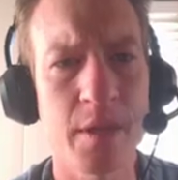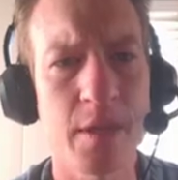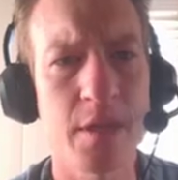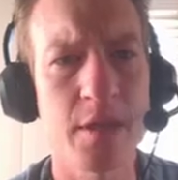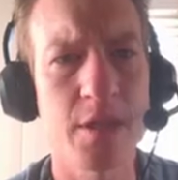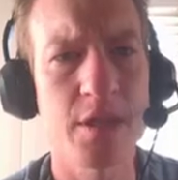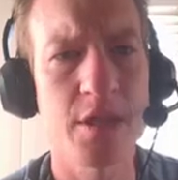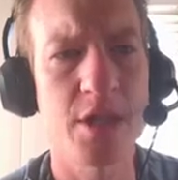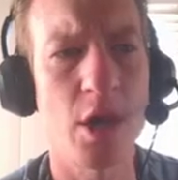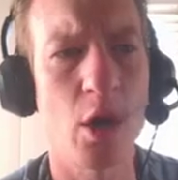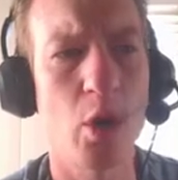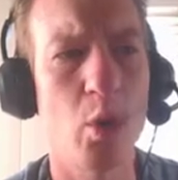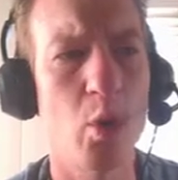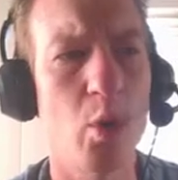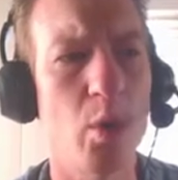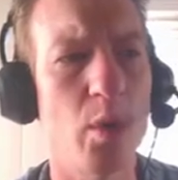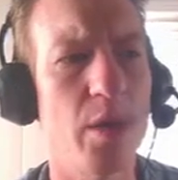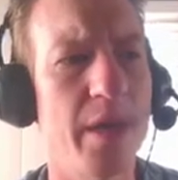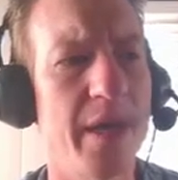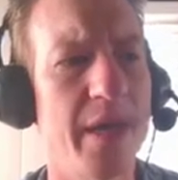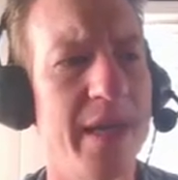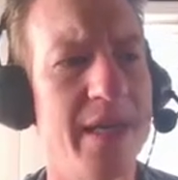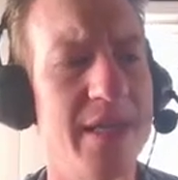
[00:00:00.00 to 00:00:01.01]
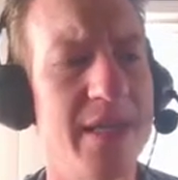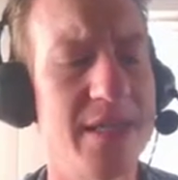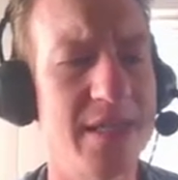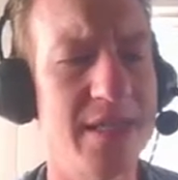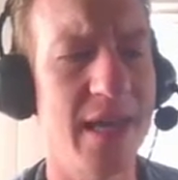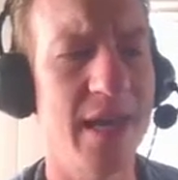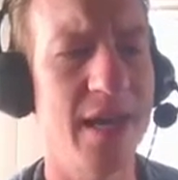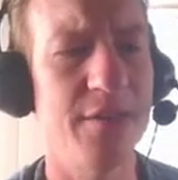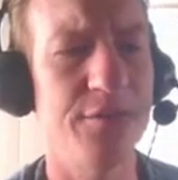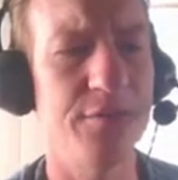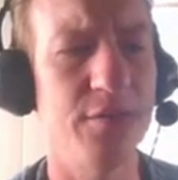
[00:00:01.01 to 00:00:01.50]
So
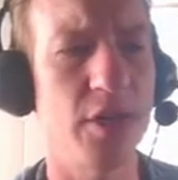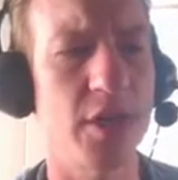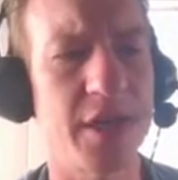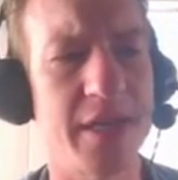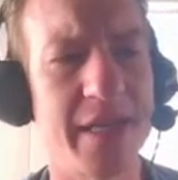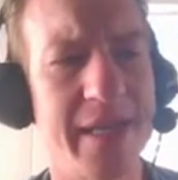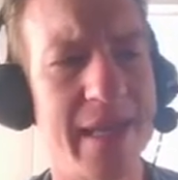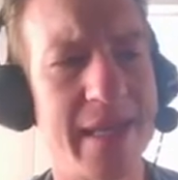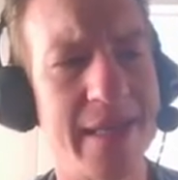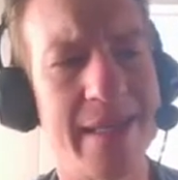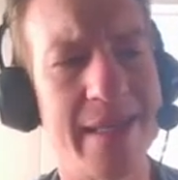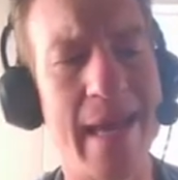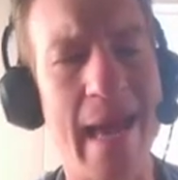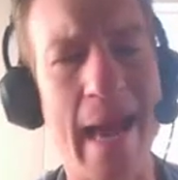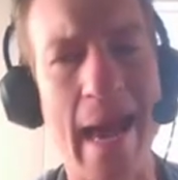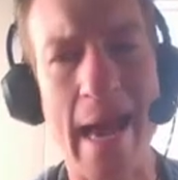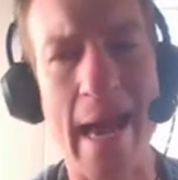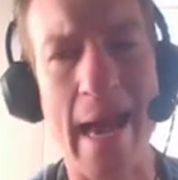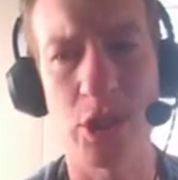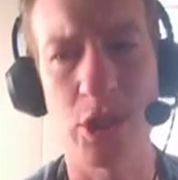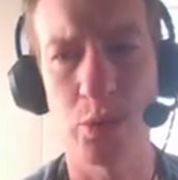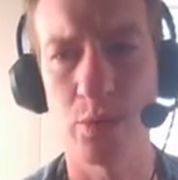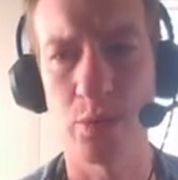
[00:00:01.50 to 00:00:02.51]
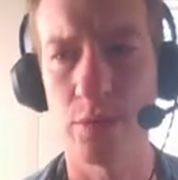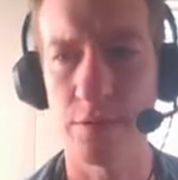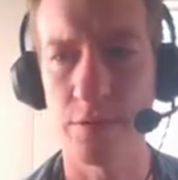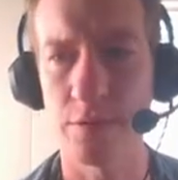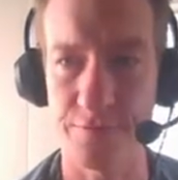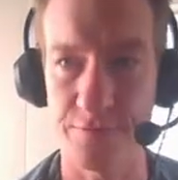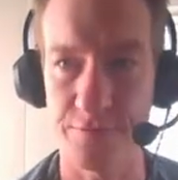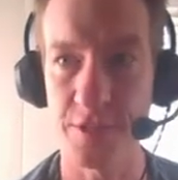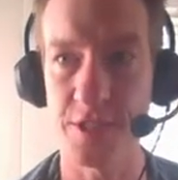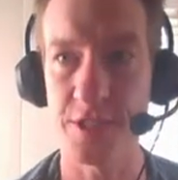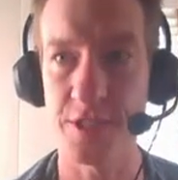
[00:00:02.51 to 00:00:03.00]
instead of looking at the actual
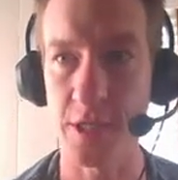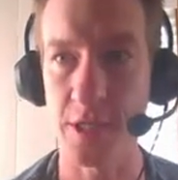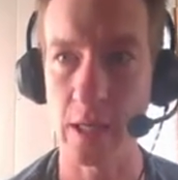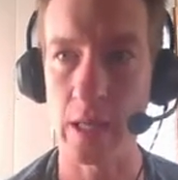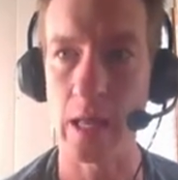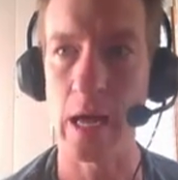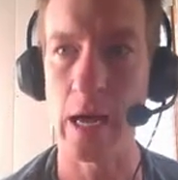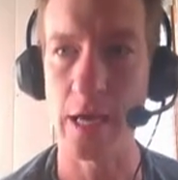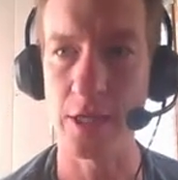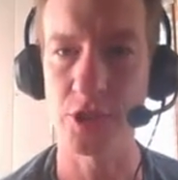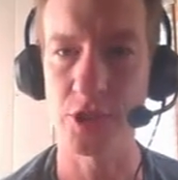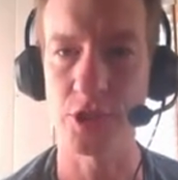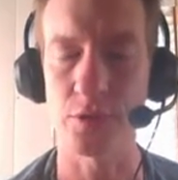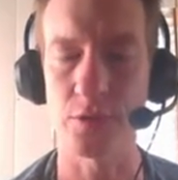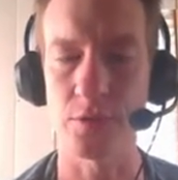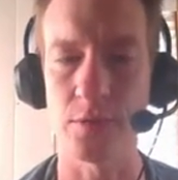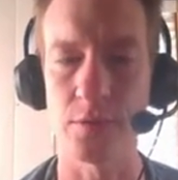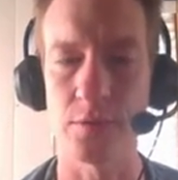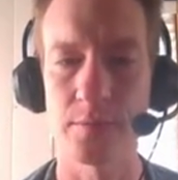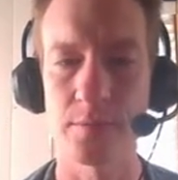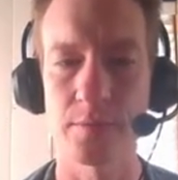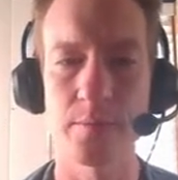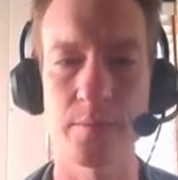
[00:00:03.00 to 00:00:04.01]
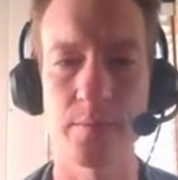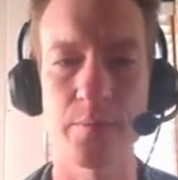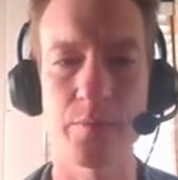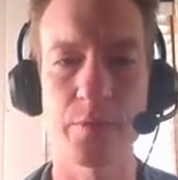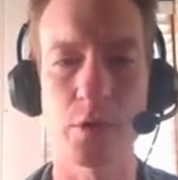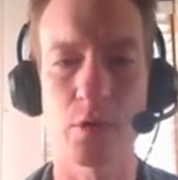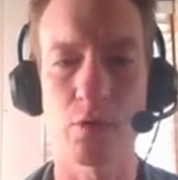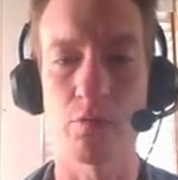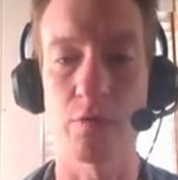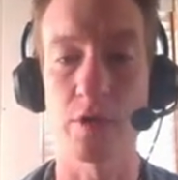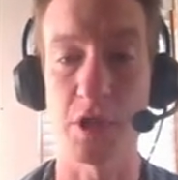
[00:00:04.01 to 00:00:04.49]
physiological
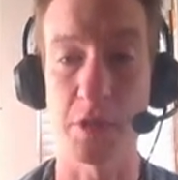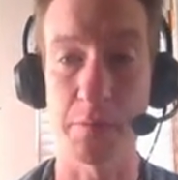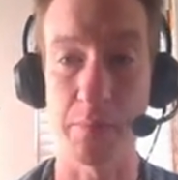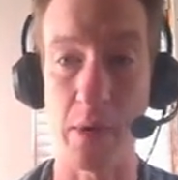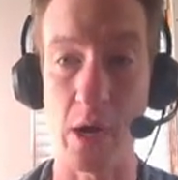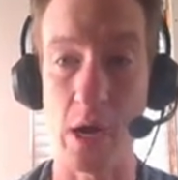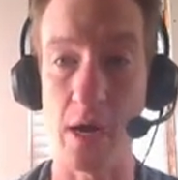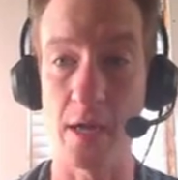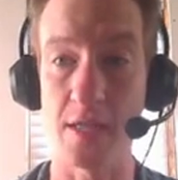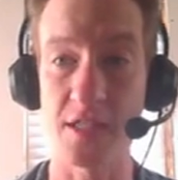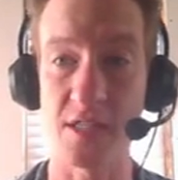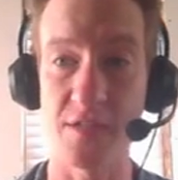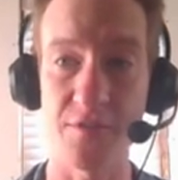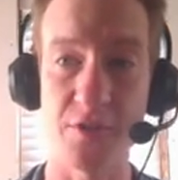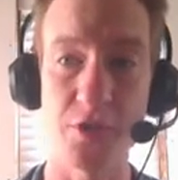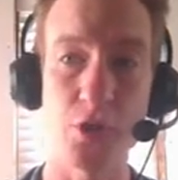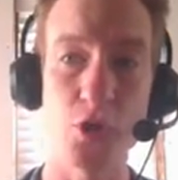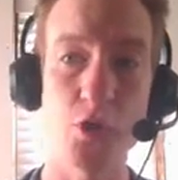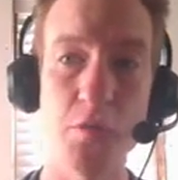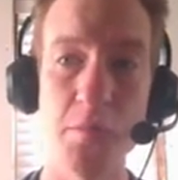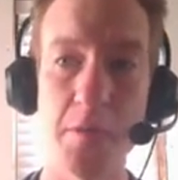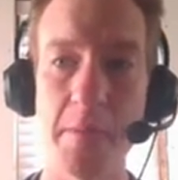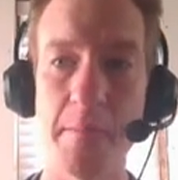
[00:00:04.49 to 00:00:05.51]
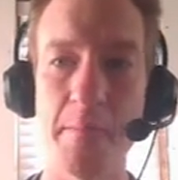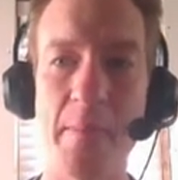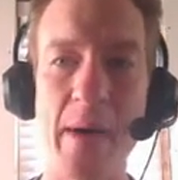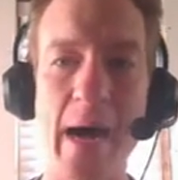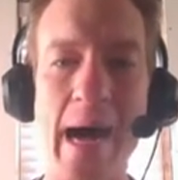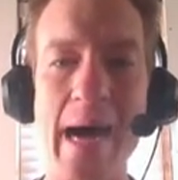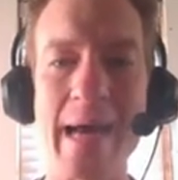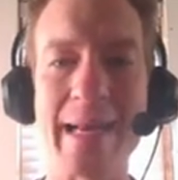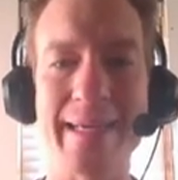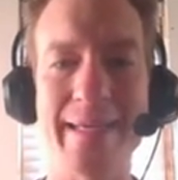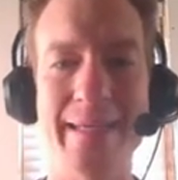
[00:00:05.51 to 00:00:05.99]
response of the human
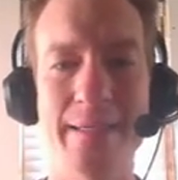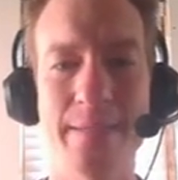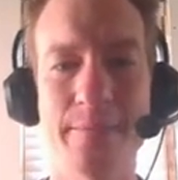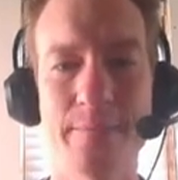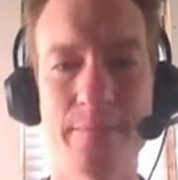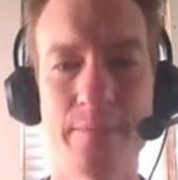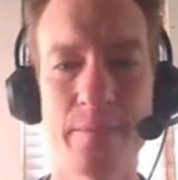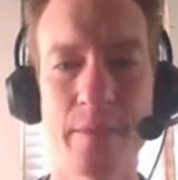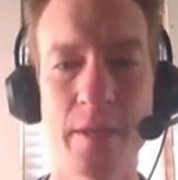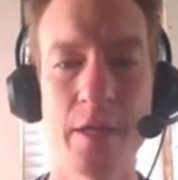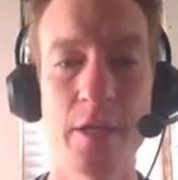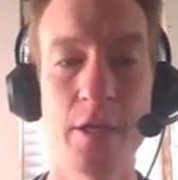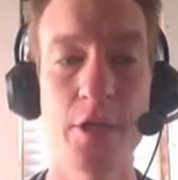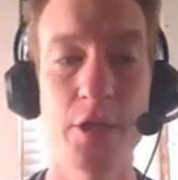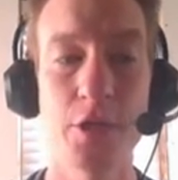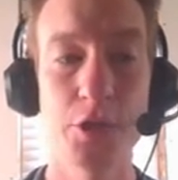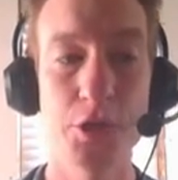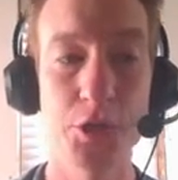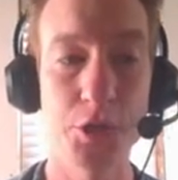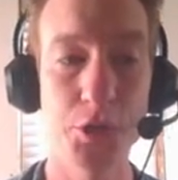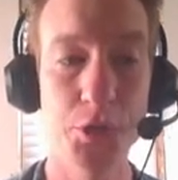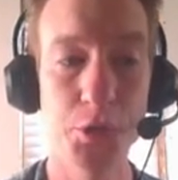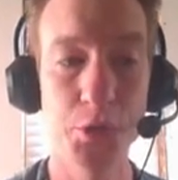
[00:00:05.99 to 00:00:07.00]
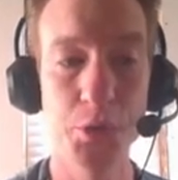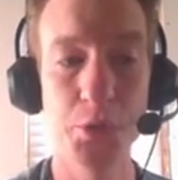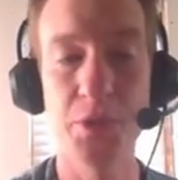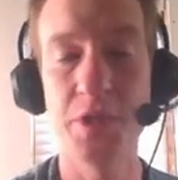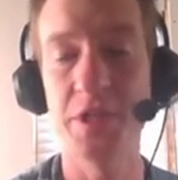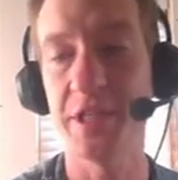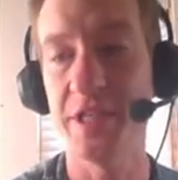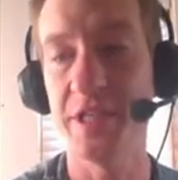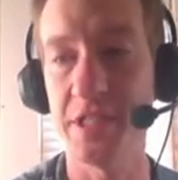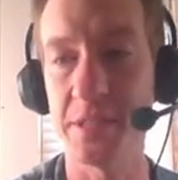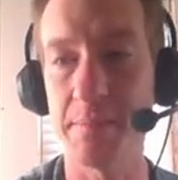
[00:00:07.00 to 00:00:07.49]
body to
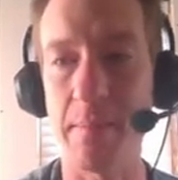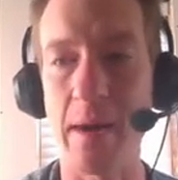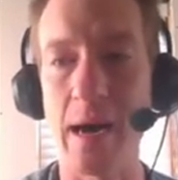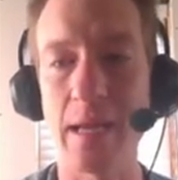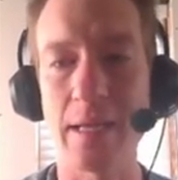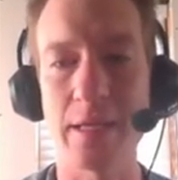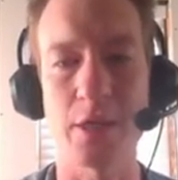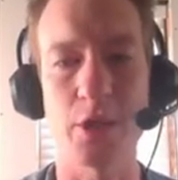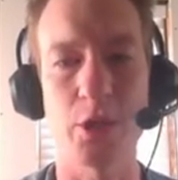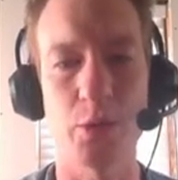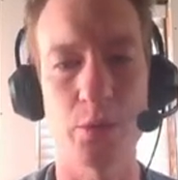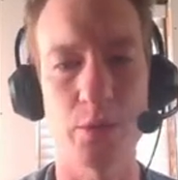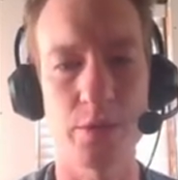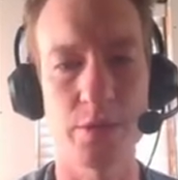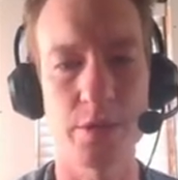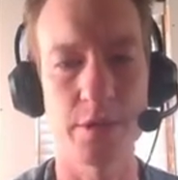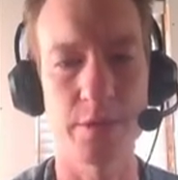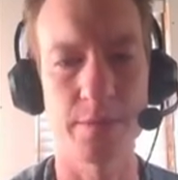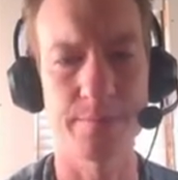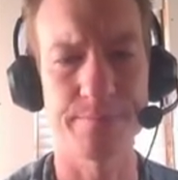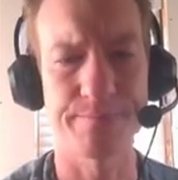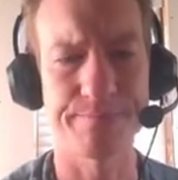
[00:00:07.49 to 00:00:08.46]
these molecules,